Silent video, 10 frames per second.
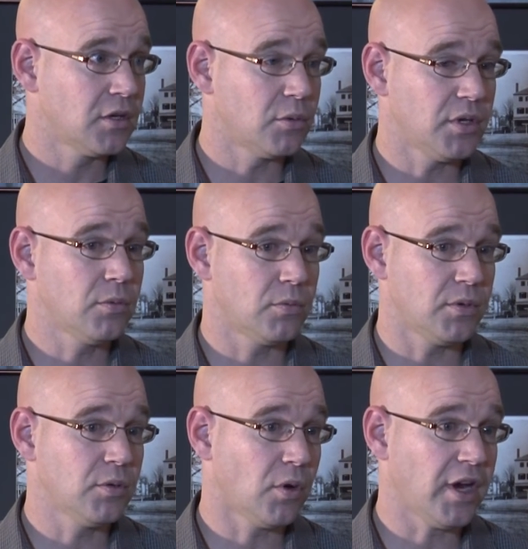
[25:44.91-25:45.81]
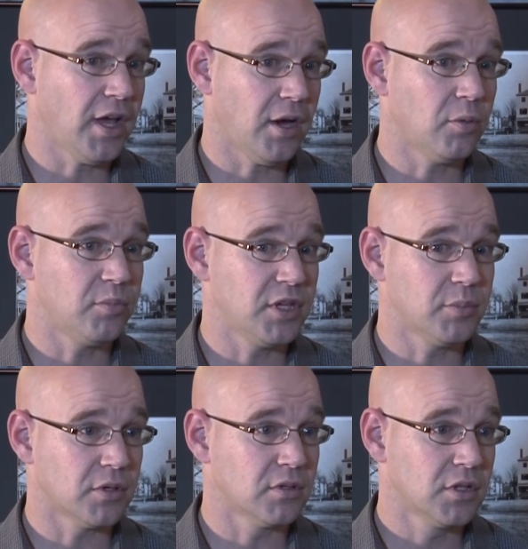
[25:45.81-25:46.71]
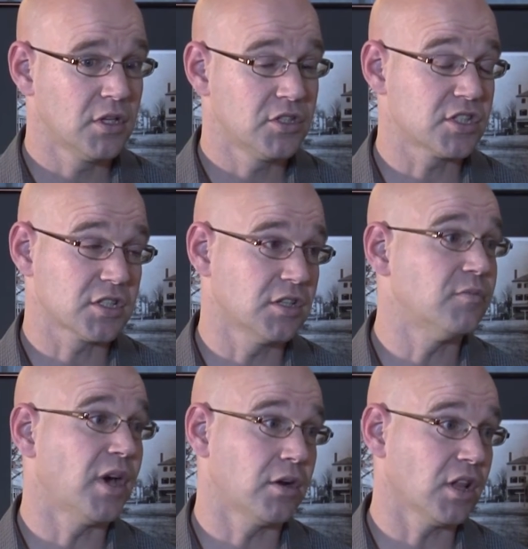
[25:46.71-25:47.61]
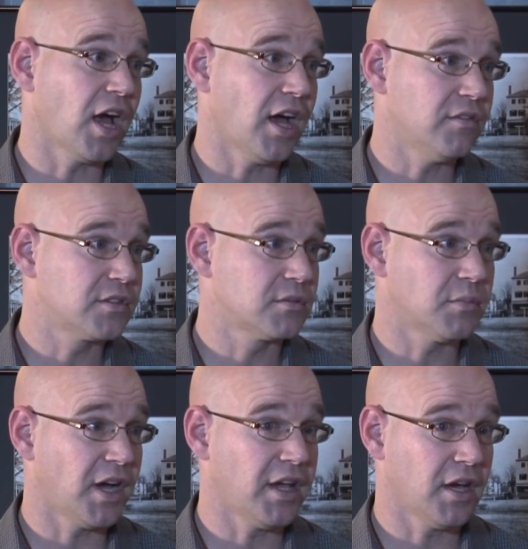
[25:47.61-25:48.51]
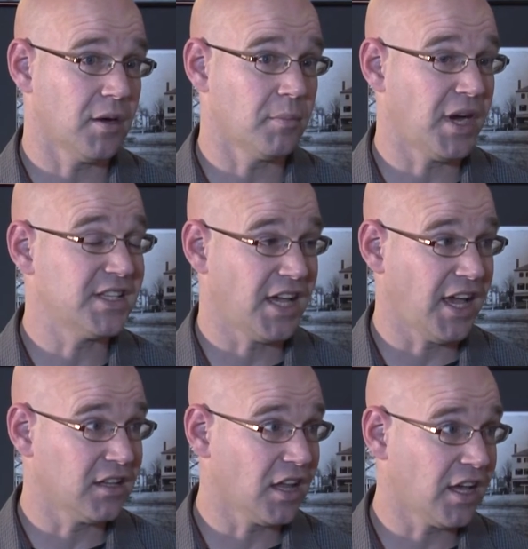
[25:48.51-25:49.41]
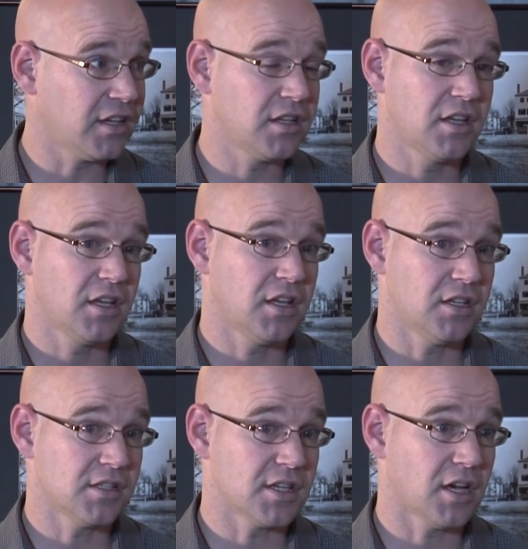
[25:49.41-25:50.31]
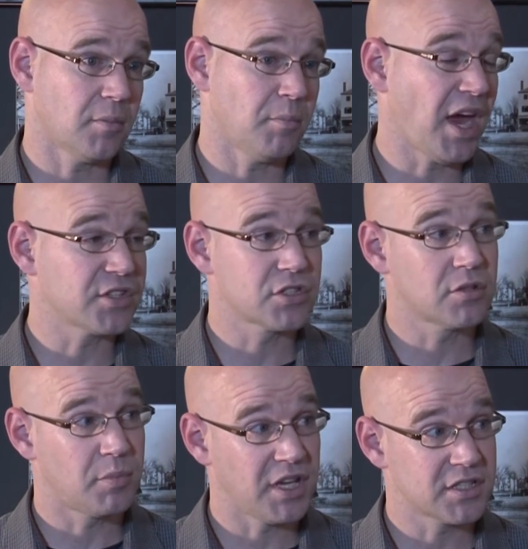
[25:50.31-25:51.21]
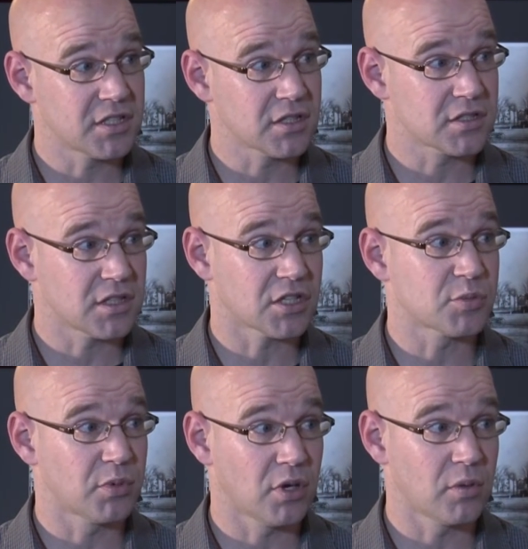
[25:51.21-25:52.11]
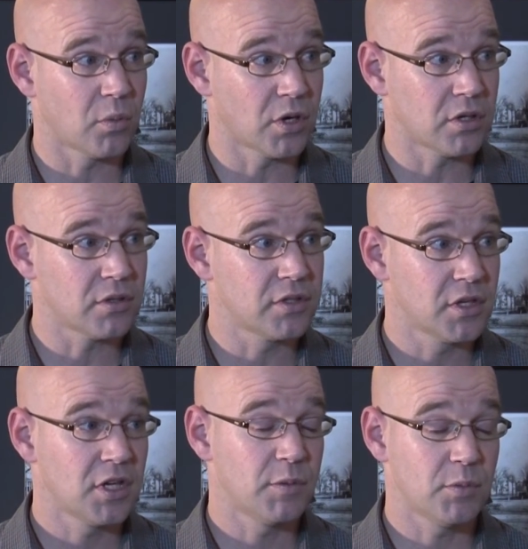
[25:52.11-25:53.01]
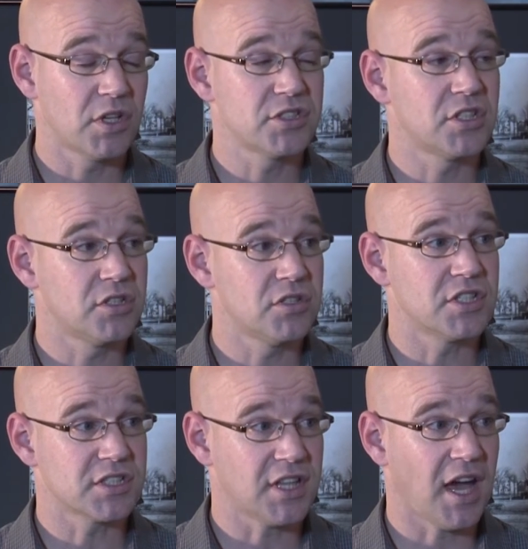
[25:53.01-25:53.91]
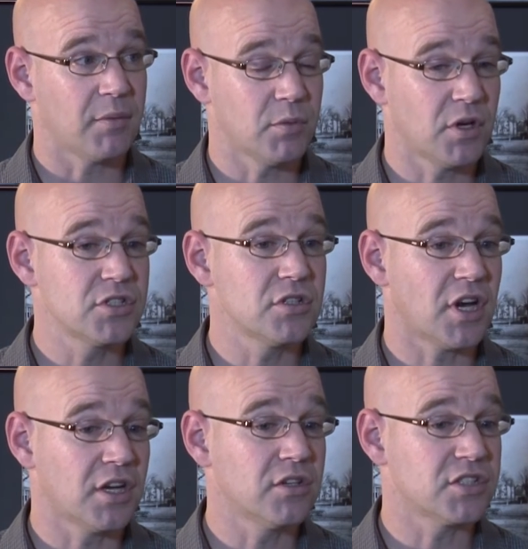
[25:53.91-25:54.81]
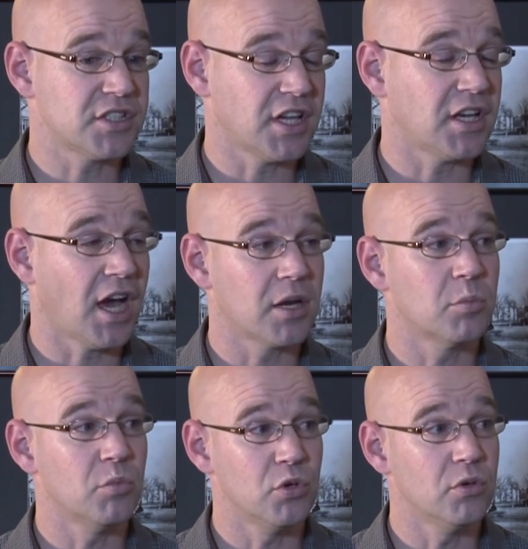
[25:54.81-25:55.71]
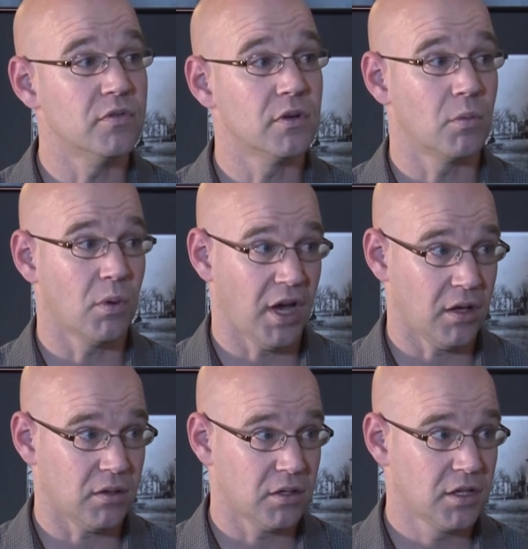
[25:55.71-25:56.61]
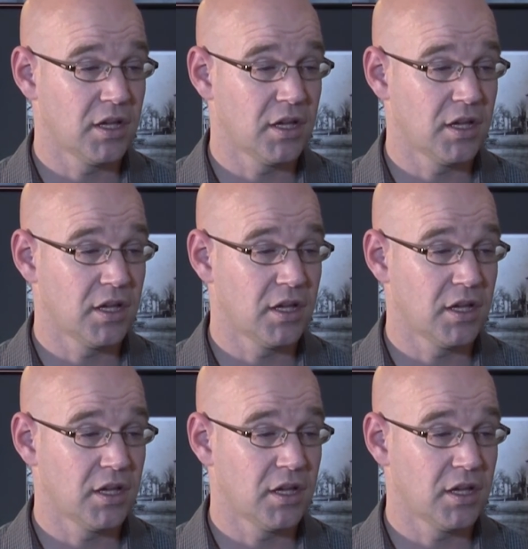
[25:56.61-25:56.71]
We want to help people just live better lives. My tagline is master the basics, explore the world. We want you to do just that. We want you to understand how to move well.